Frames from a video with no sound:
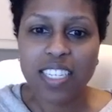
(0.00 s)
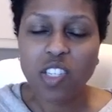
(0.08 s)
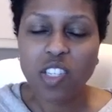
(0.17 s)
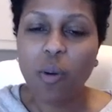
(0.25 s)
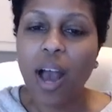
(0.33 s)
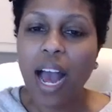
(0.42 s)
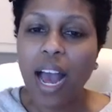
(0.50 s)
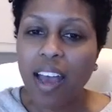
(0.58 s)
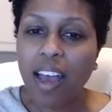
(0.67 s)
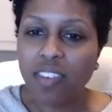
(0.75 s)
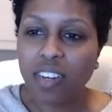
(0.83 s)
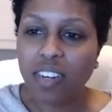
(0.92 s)
and so I
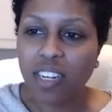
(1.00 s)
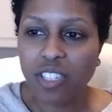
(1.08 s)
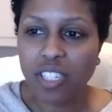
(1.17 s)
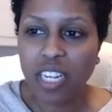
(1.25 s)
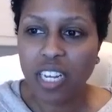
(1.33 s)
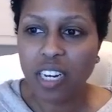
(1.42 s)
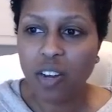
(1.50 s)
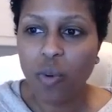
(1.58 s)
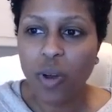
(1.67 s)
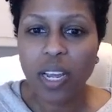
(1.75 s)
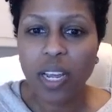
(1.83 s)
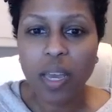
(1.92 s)
have an understanding of
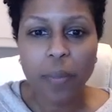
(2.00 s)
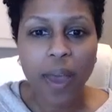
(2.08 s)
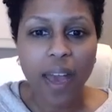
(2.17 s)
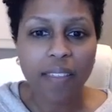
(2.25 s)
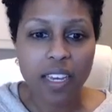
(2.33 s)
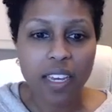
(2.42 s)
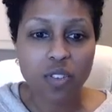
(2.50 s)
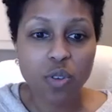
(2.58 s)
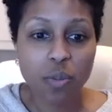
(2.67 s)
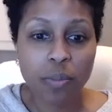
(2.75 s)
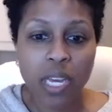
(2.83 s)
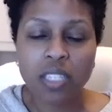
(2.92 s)
what an empath is
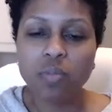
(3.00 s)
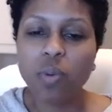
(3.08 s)
or means.